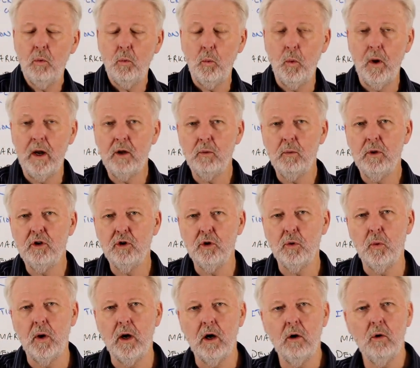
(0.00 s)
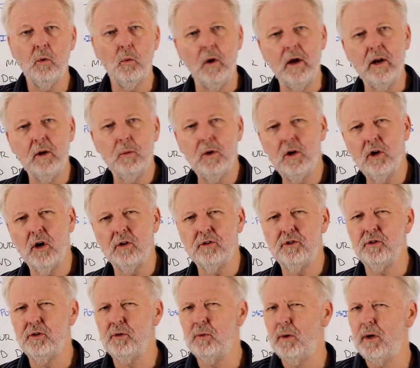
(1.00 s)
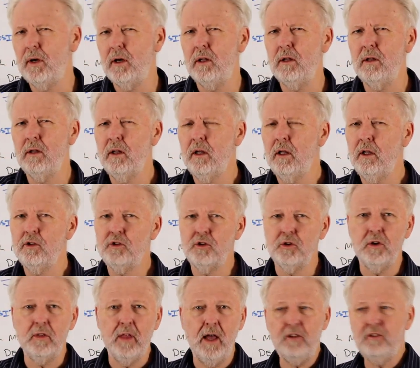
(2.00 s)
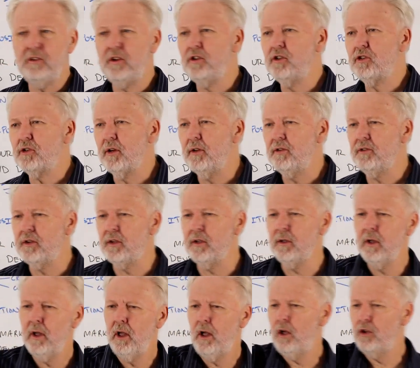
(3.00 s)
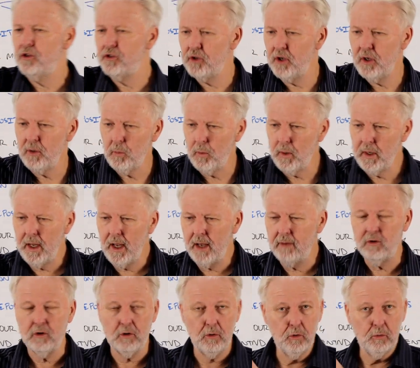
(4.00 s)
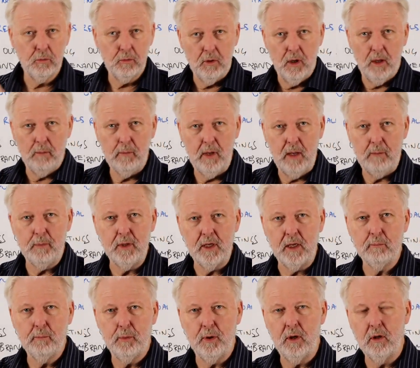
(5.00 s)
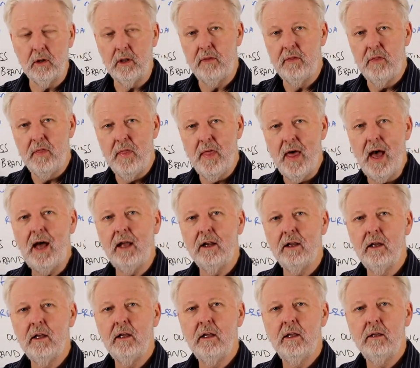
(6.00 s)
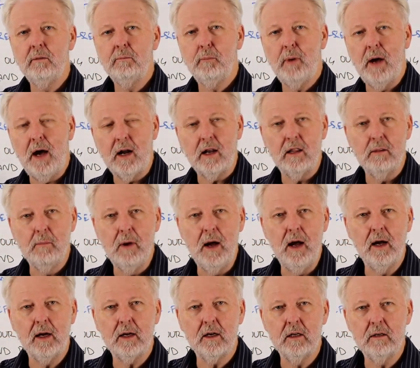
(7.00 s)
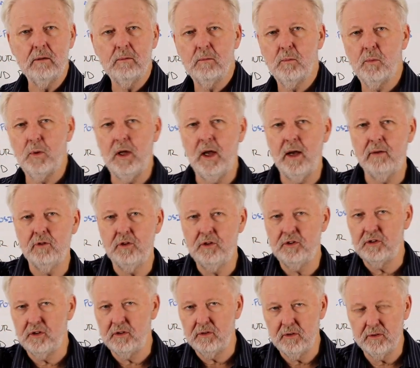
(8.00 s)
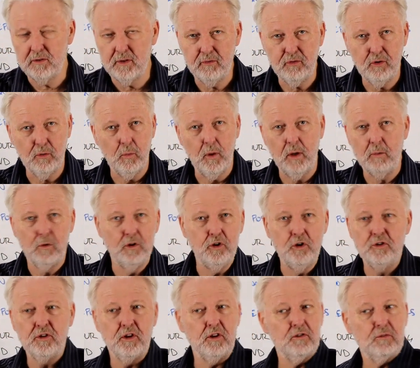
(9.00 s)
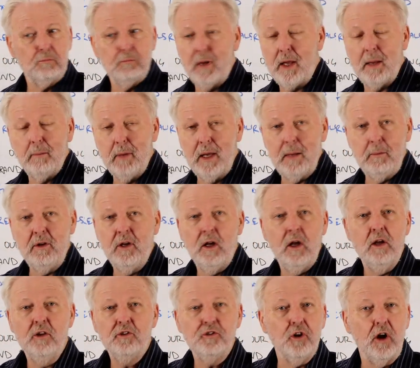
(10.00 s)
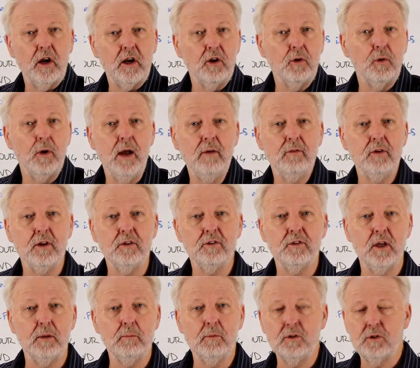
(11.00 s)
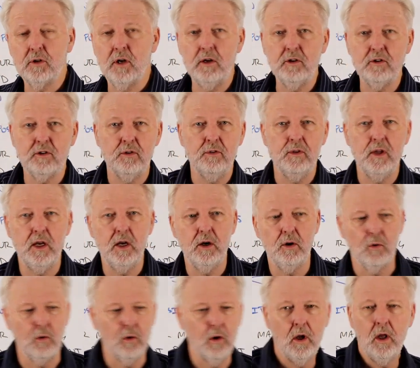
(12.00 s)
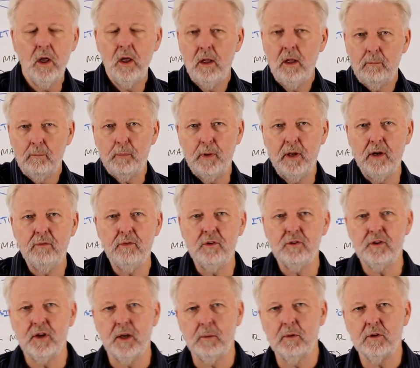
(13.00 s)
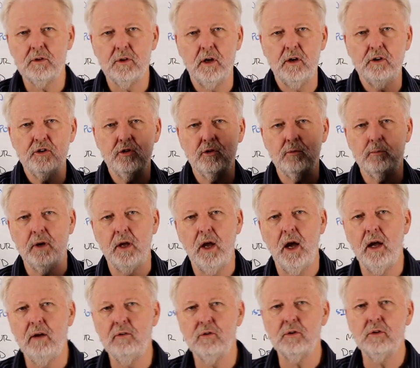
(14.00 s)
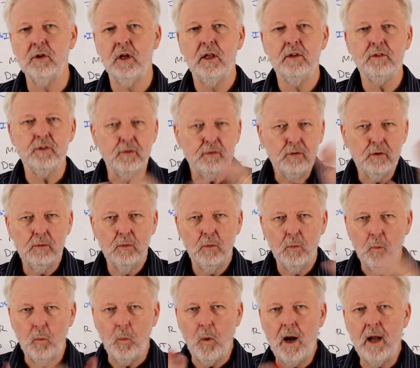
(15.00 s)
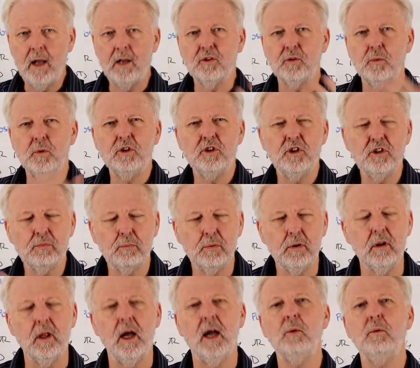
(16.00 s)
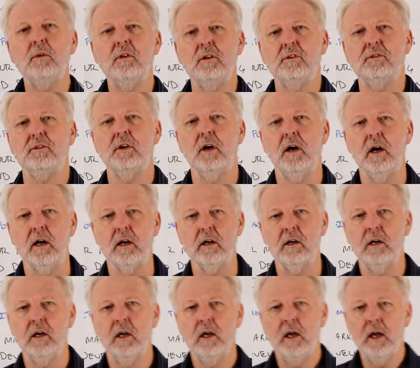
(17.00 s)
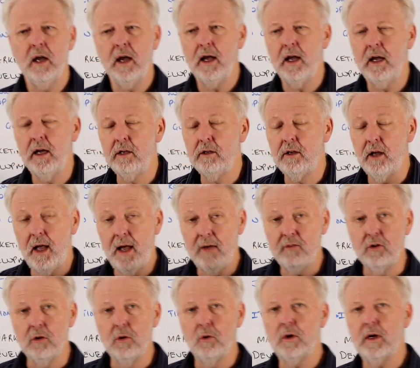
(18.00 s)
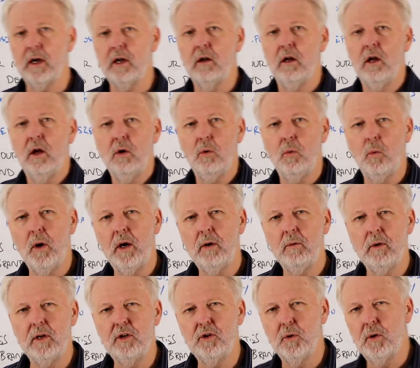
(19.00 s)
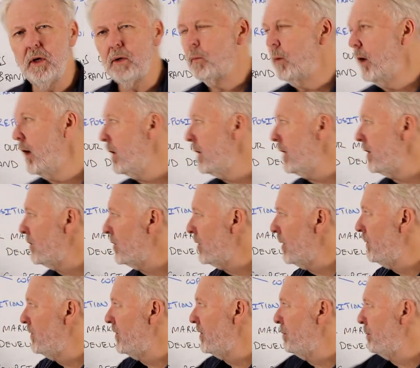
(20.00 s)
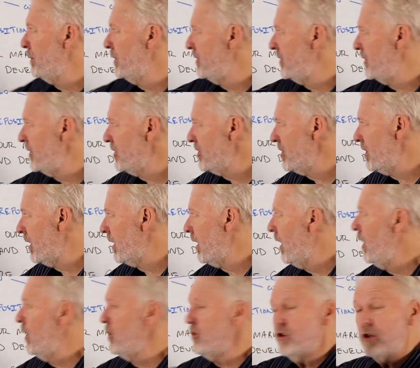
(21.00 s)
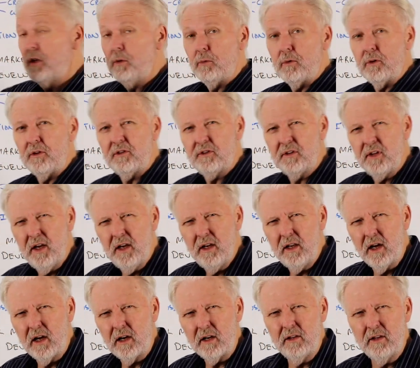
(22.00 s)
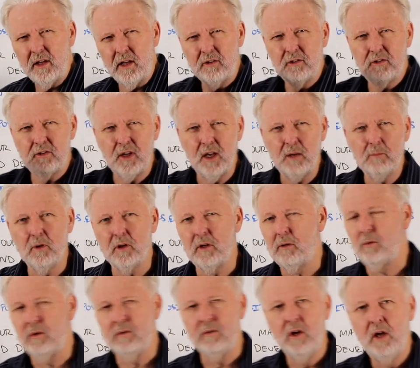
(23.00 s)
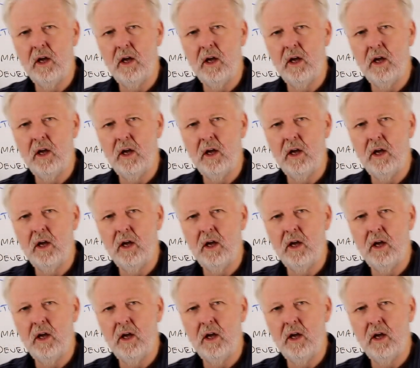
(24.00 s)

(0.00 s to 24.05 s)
Where do we do well? Where do we not do well? Gee, that's interesting. Gee, we have a big appeal in that part of the market. This is a different way. We're using maybe psychographic segmentation there, or benefit segmentation, or behavioural, different ways. And we can just play with this data and have a look at where we're doing well in terms of positioning. Gee, we're a standout in that segment, and